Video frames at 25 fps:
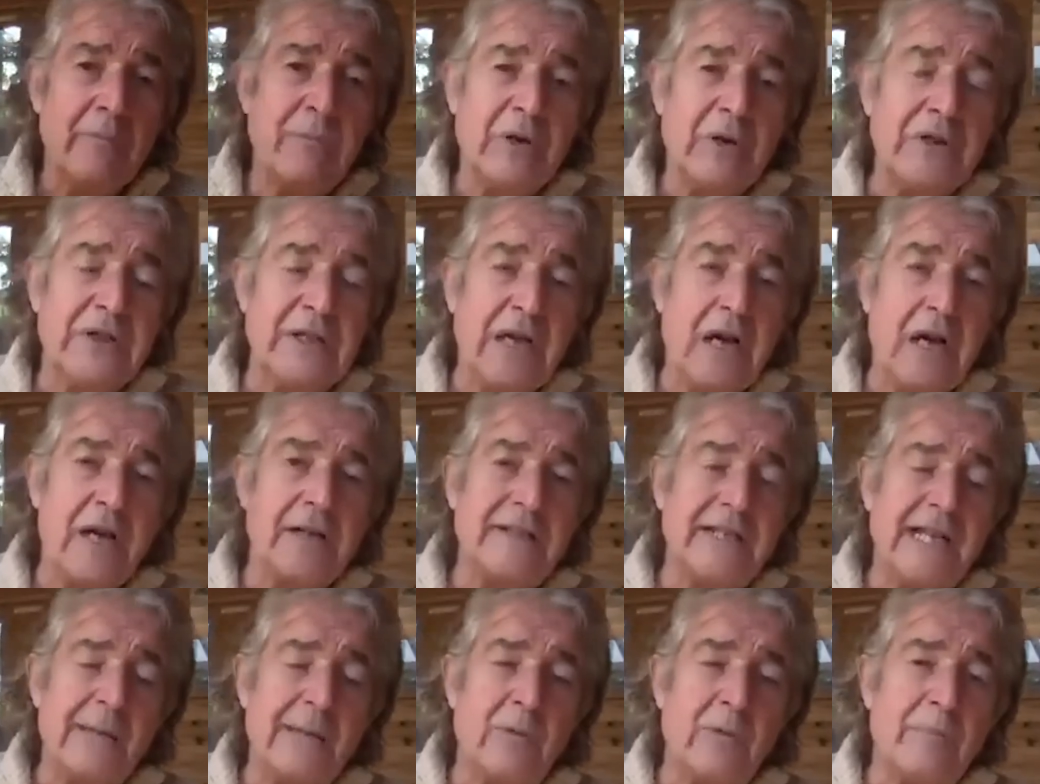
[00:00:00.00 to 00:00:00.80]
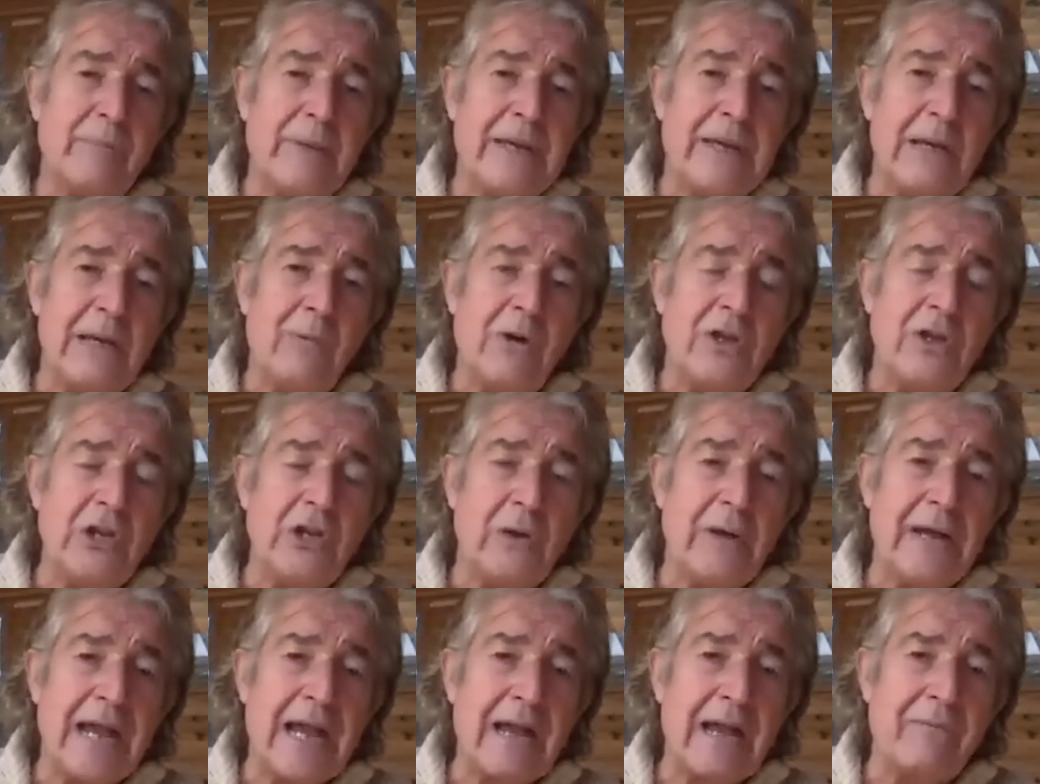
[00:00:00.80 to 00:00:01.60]
But the idea would be when
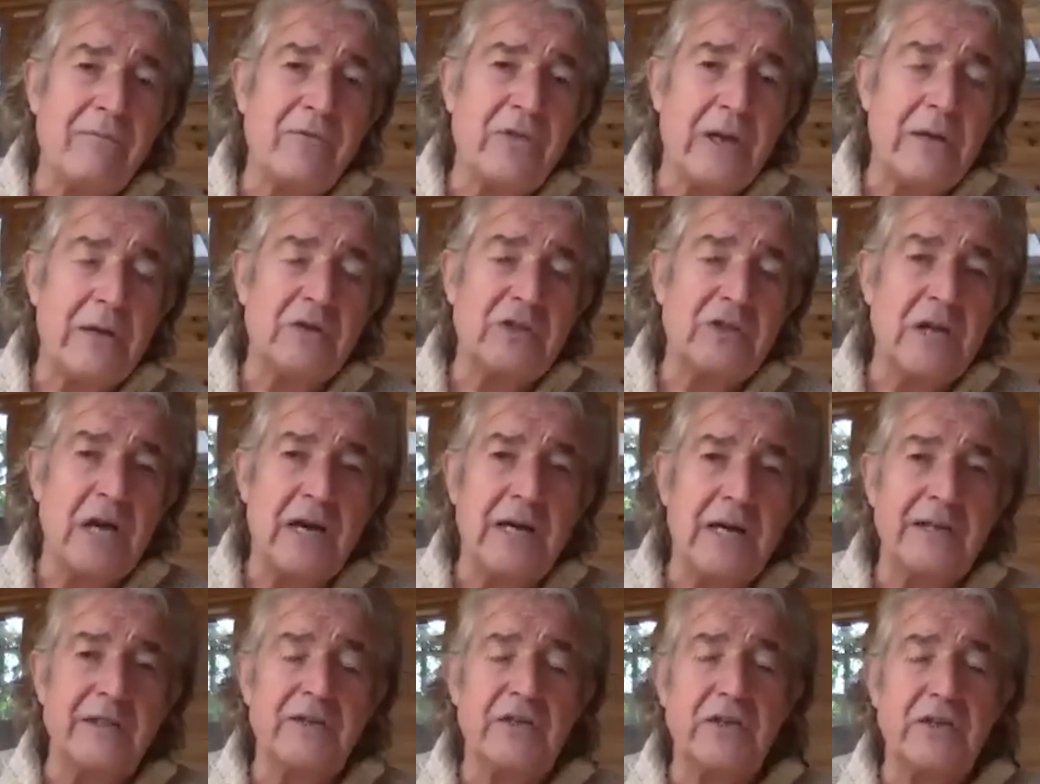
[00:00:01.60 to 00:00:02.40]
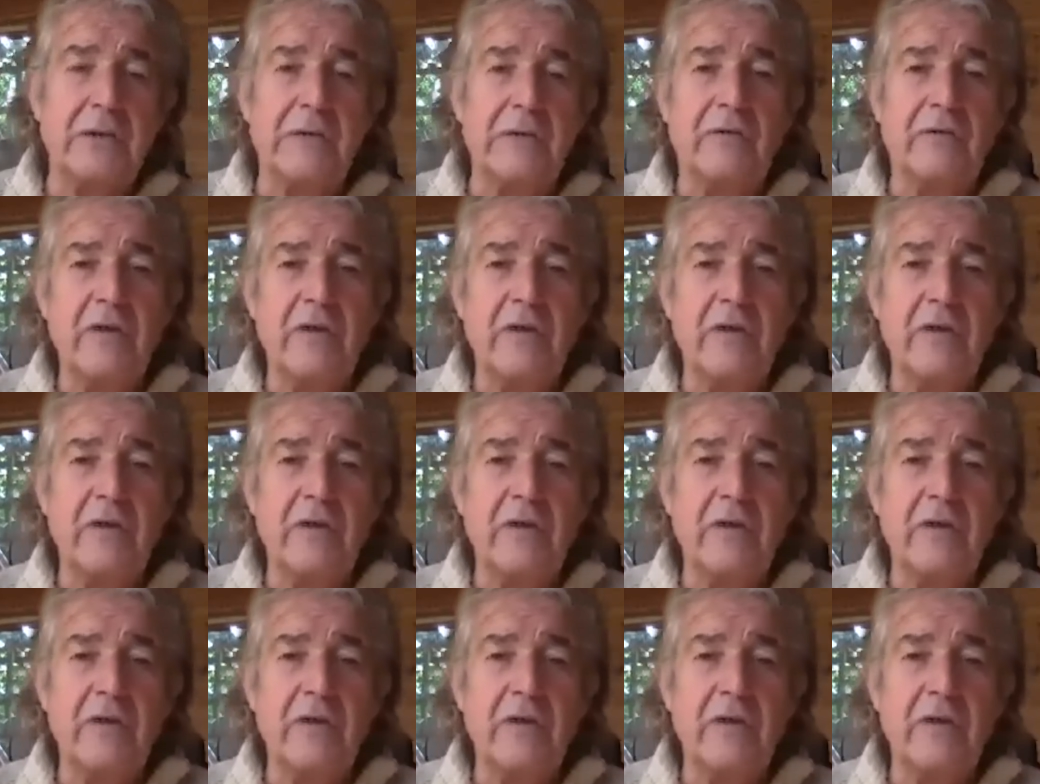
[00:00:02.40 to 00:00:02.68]
you have those kinds of